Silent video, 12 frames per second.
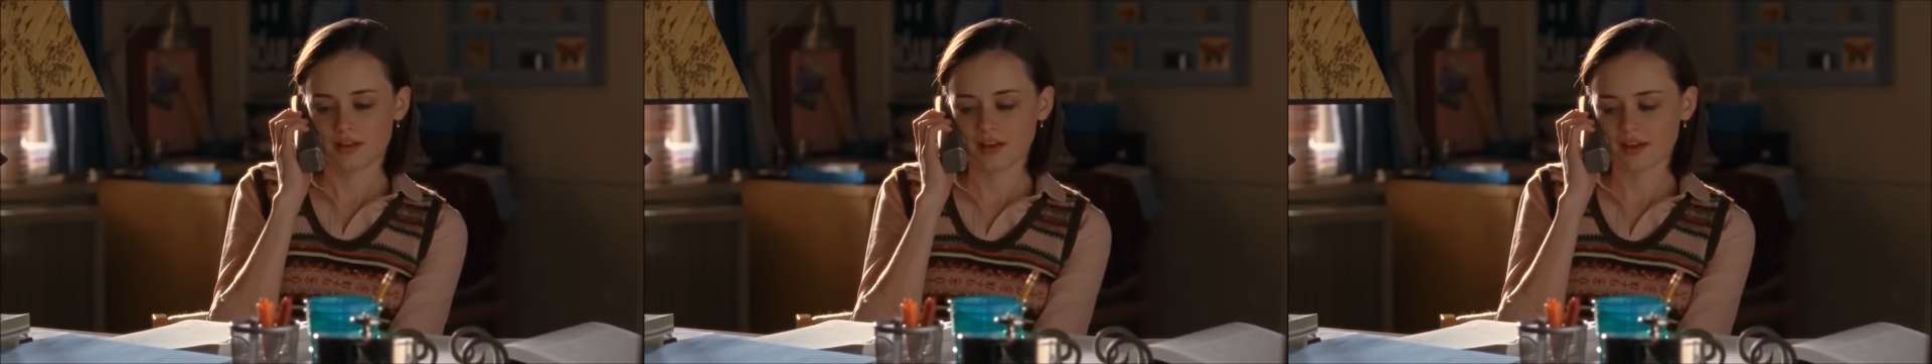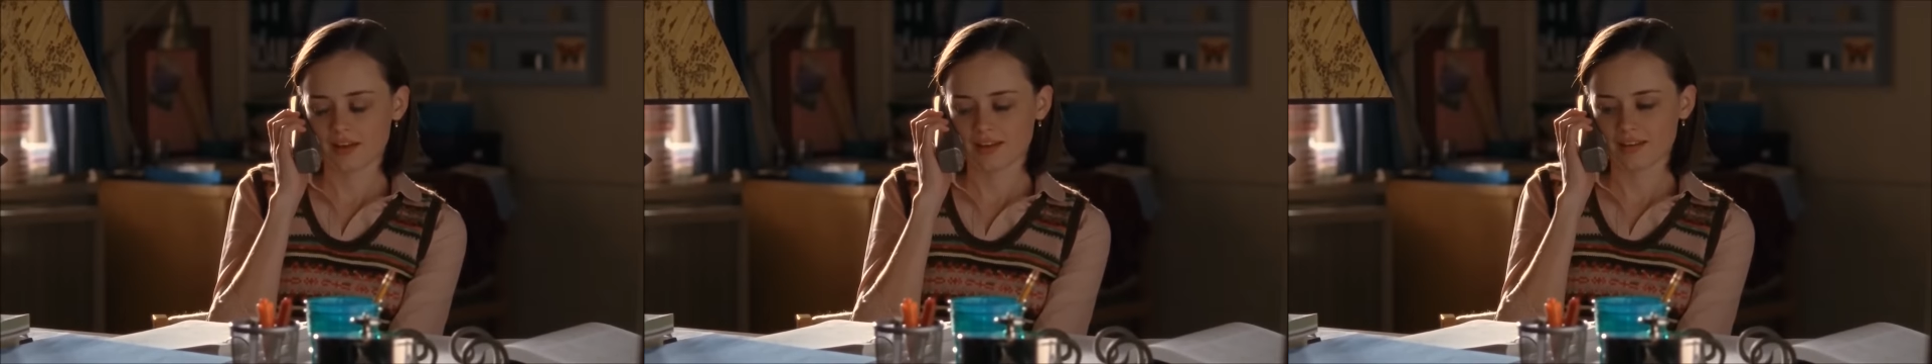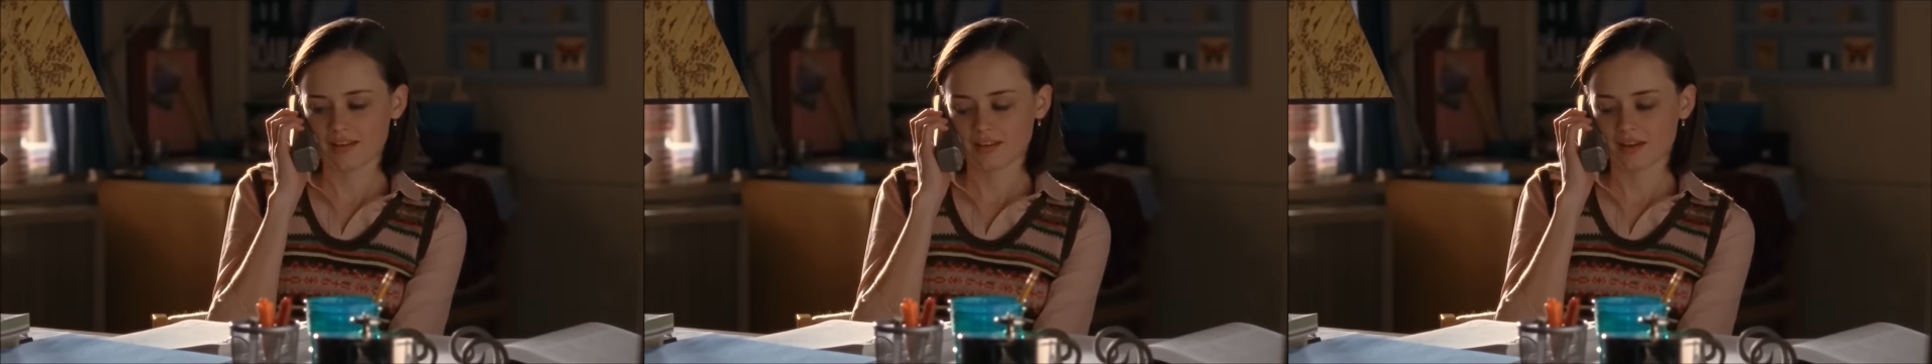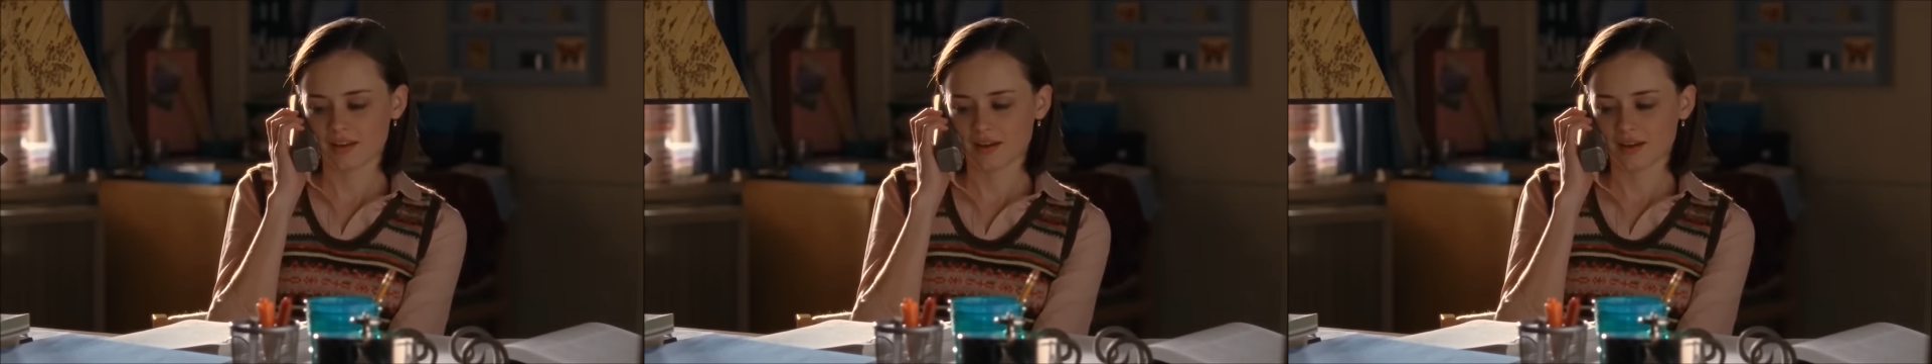
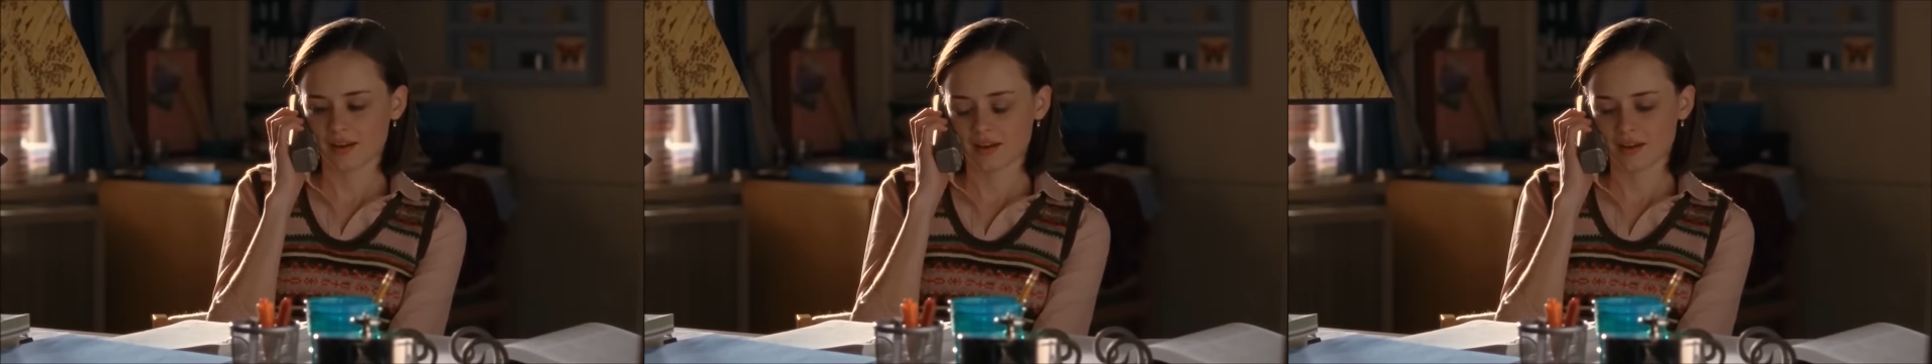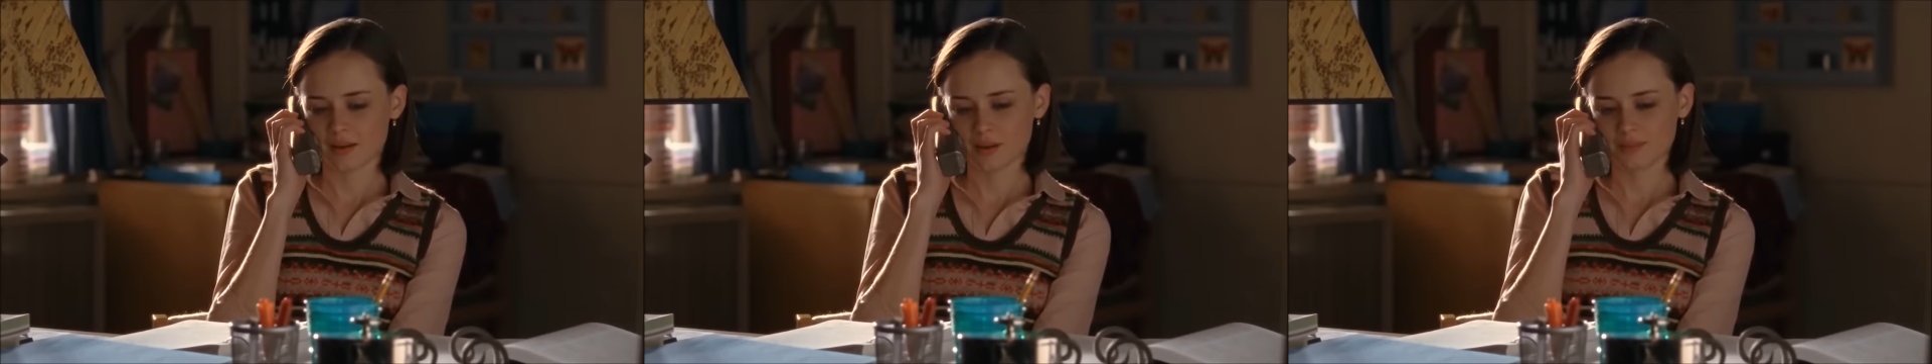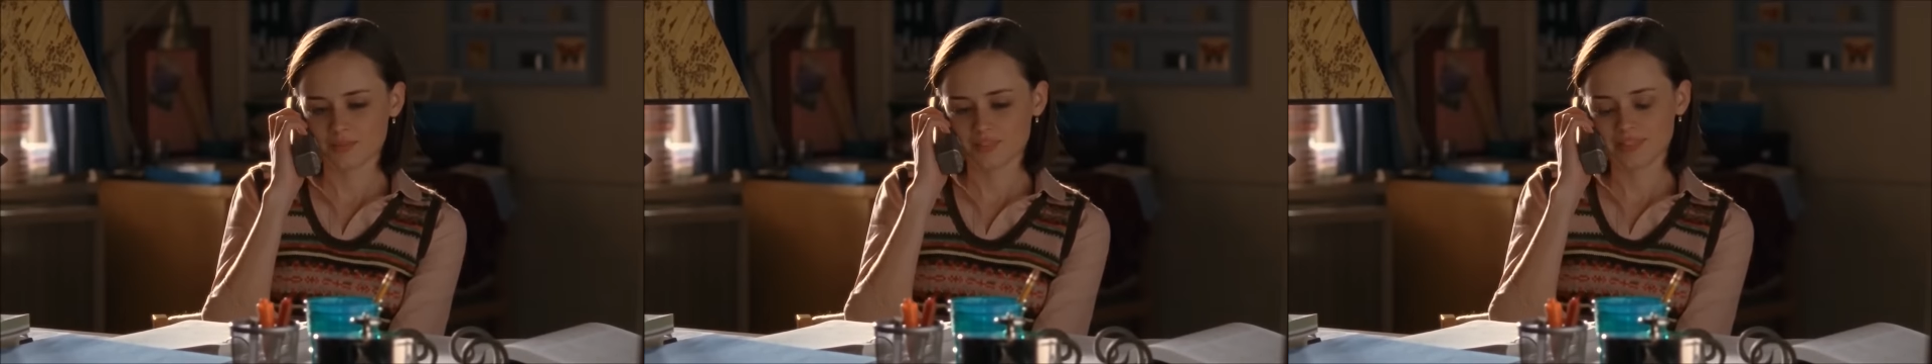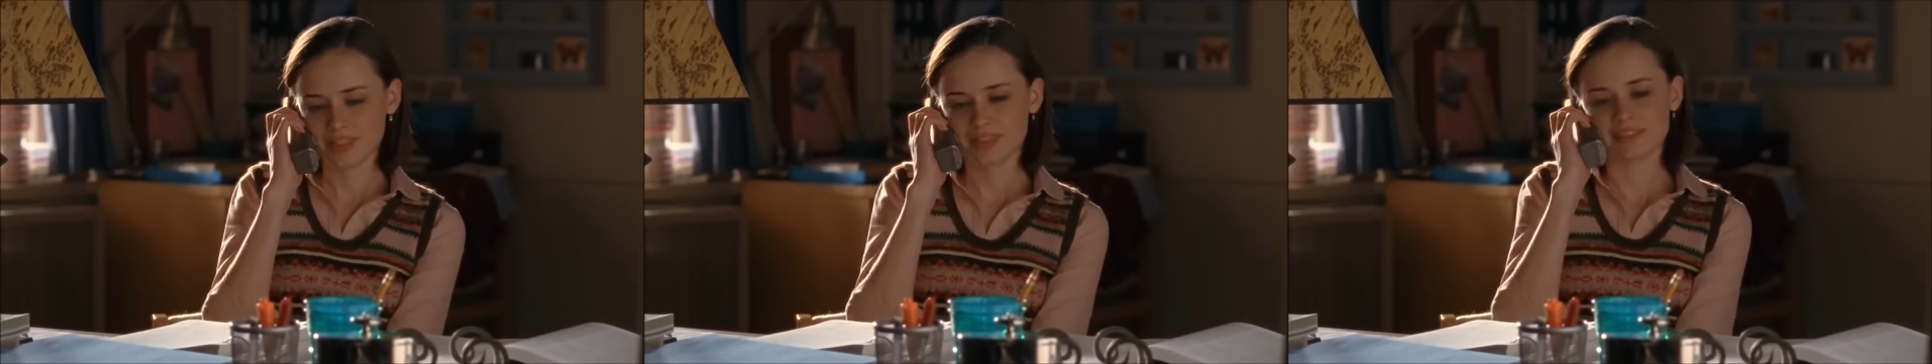Hi.
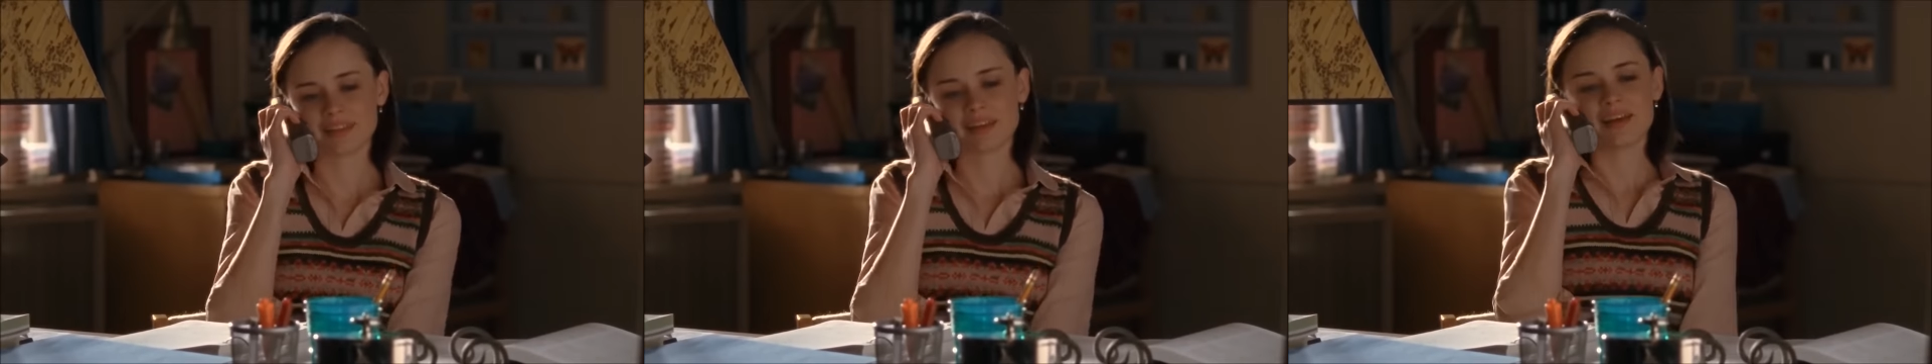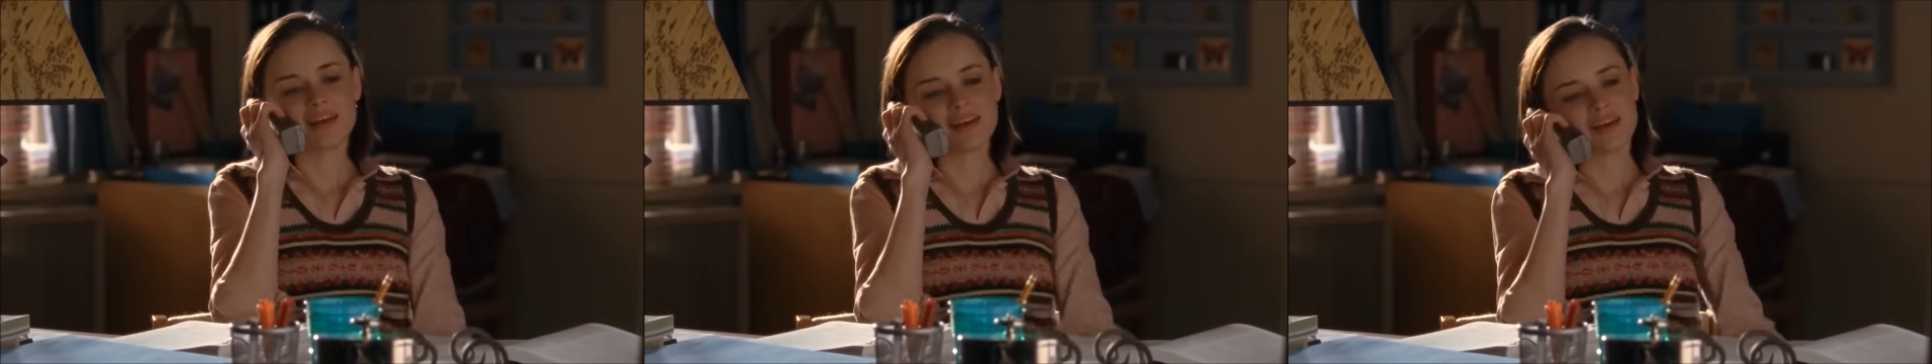Dean.